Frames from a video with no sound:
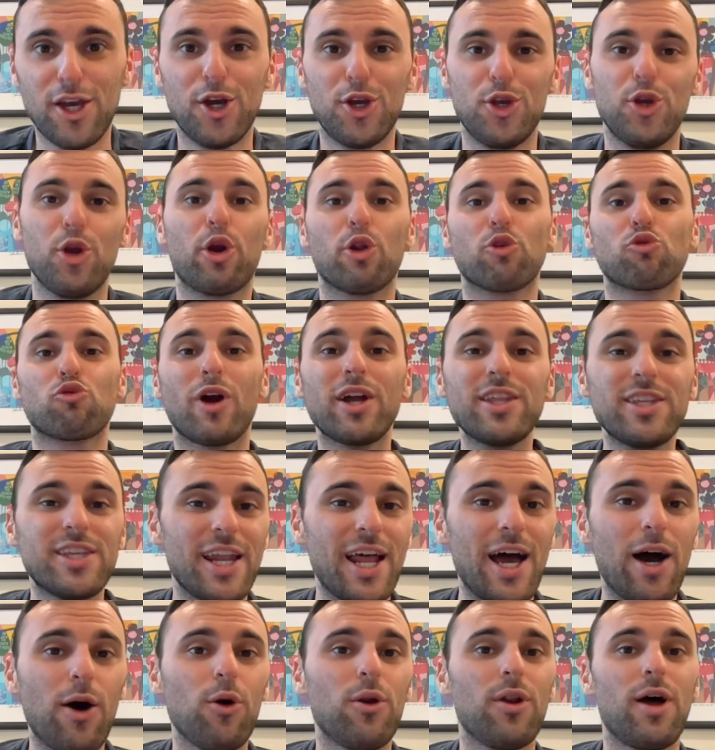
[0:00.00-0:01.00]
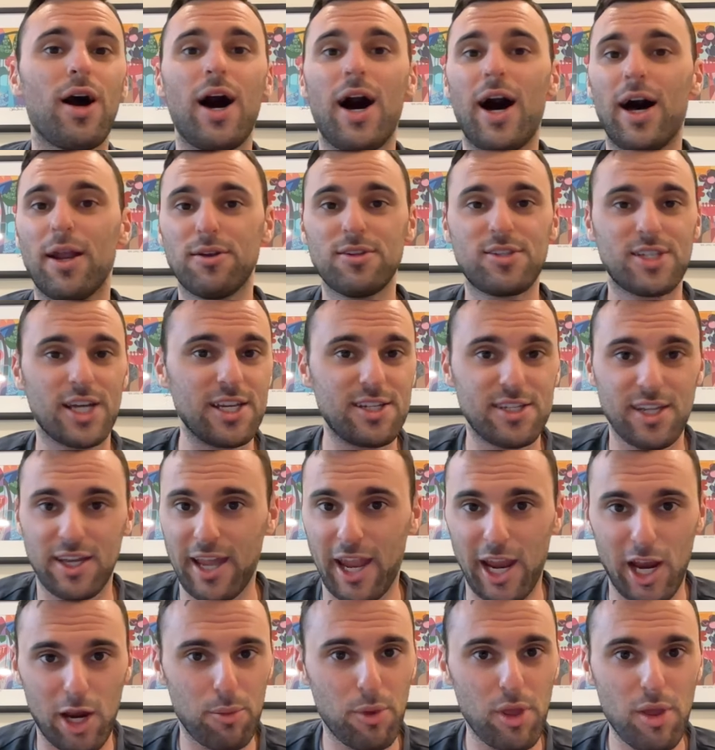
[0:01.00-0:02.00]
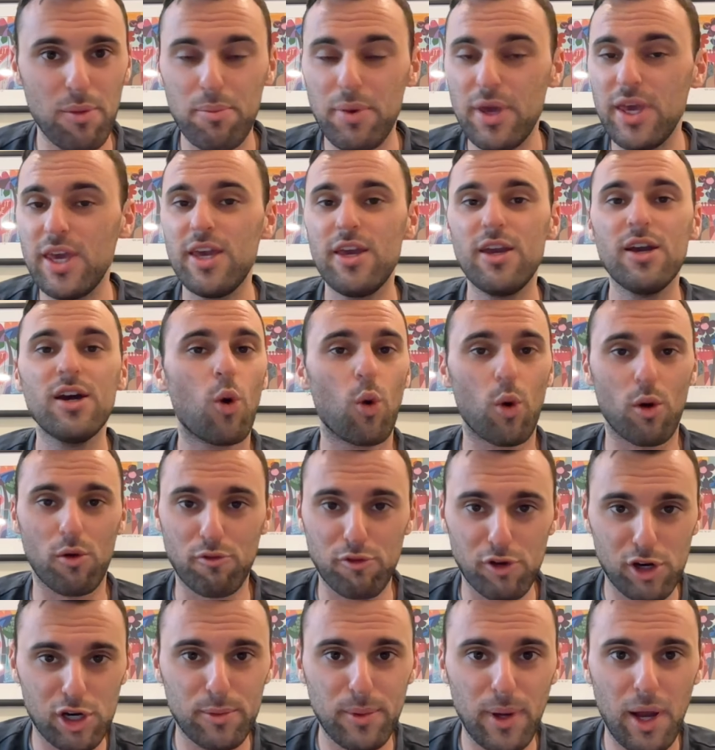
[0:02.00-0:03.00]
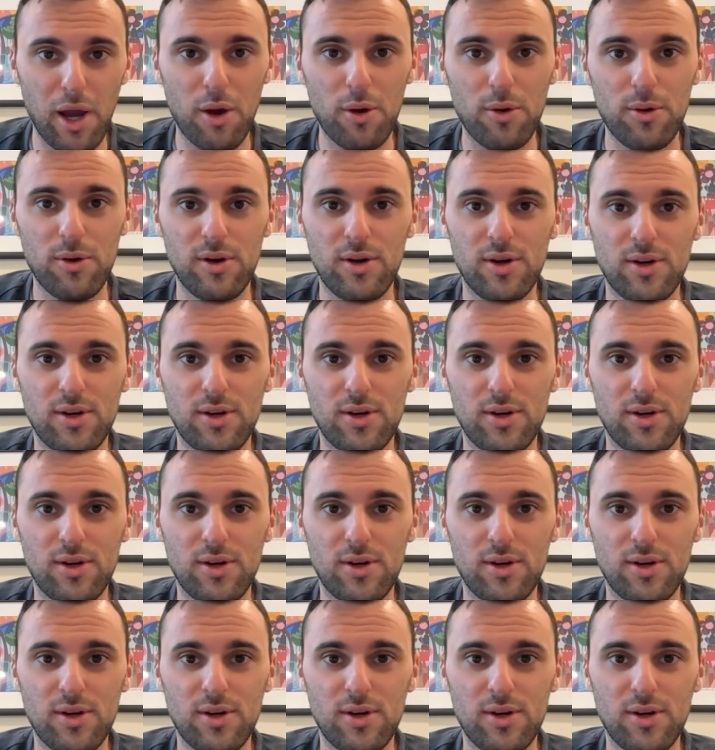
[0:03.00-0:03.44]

You can rent it out on sites like Airbnb or Vrbo